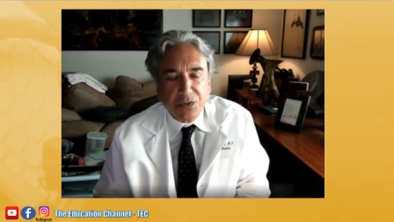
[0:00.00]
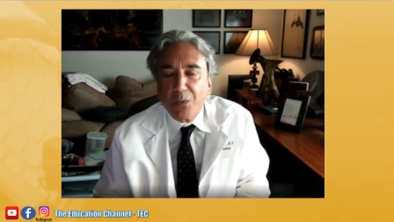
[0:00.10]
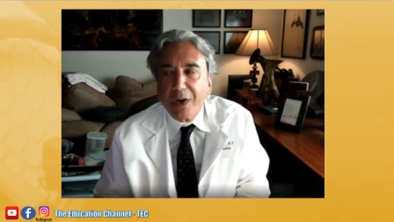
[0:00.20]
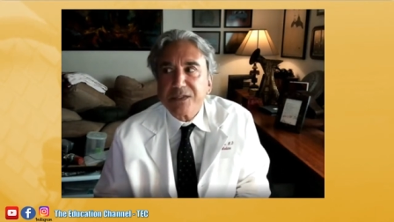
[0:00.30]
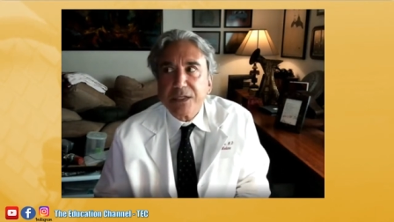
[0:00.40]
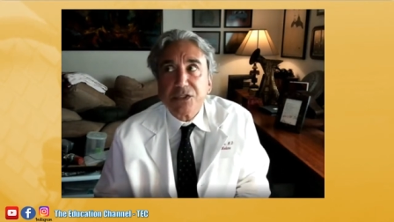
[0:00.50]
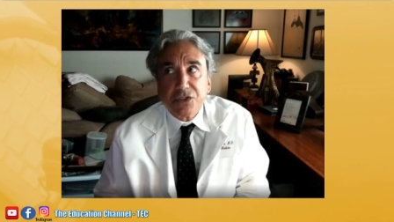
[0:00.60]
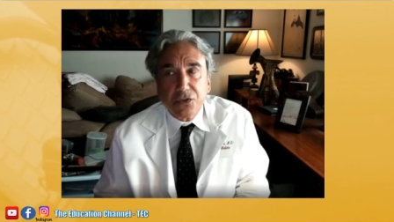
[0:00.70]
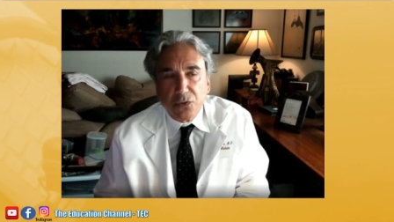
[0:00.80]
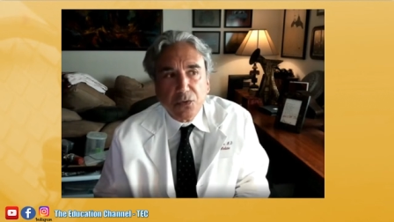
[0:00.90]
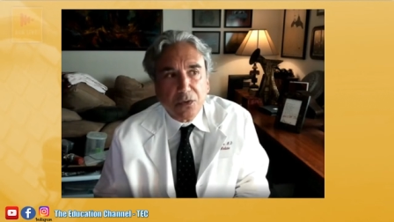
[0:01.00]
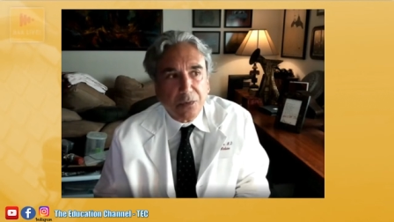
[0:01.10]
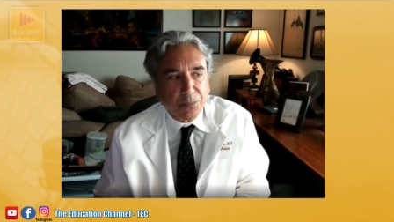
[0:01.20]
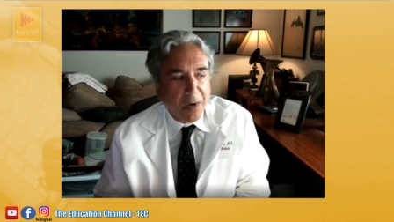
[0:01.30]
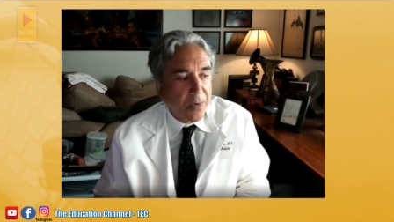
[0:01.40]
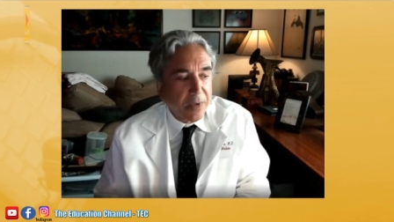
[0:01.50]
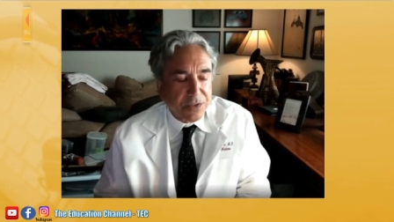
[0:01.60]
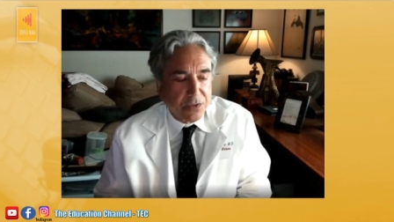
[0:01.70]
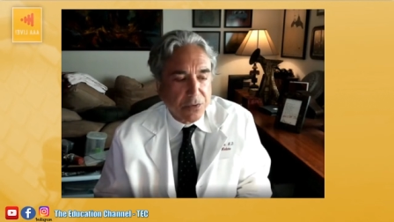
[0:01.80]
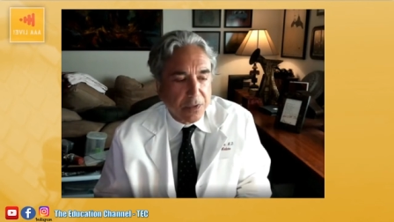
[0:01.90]
When I was in school, primary
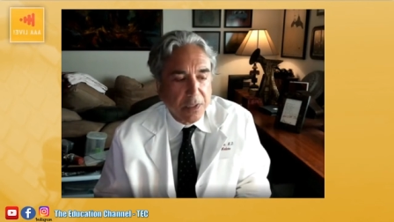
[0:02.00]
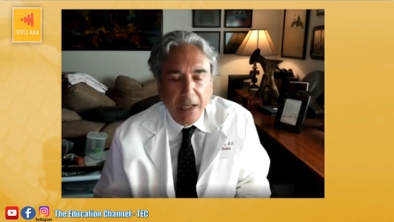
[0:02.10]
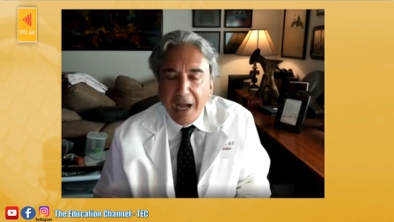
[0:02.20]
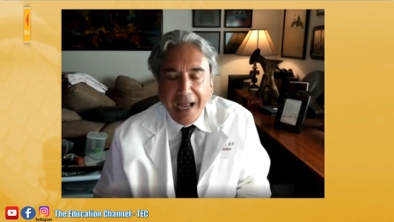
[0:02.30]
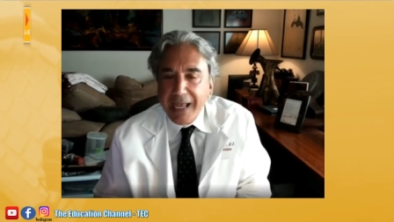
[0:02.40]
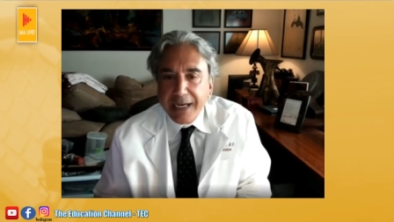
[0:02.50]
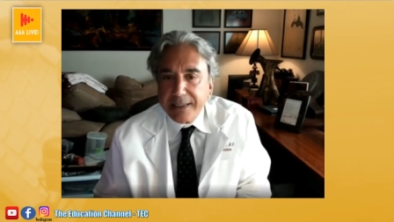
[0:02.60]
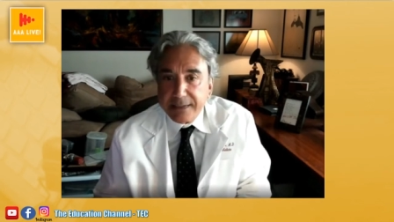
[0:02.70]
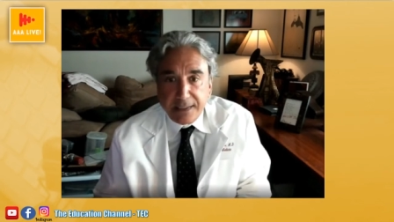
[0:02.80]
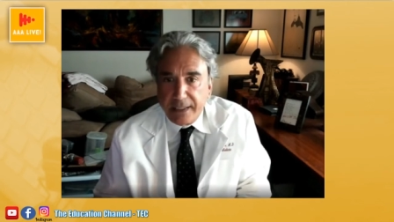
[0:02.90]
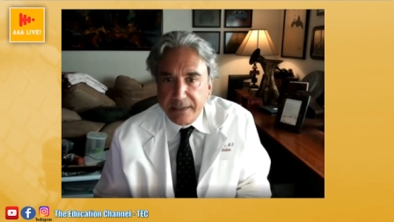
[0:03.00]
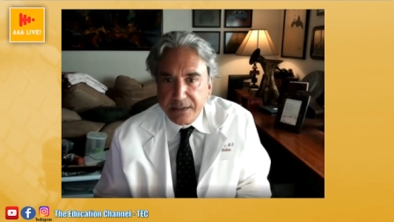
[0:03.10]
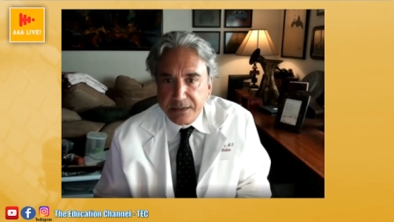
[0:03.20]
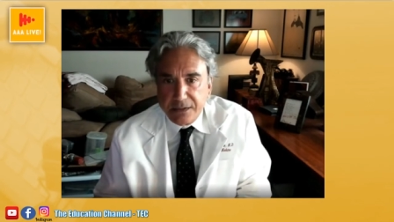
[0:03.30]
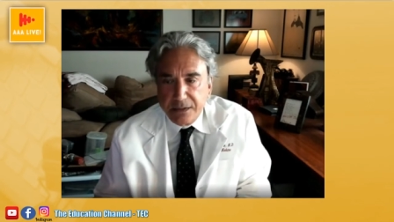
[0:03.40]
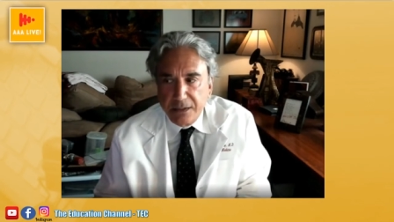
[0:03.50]
school, I hated the sciences.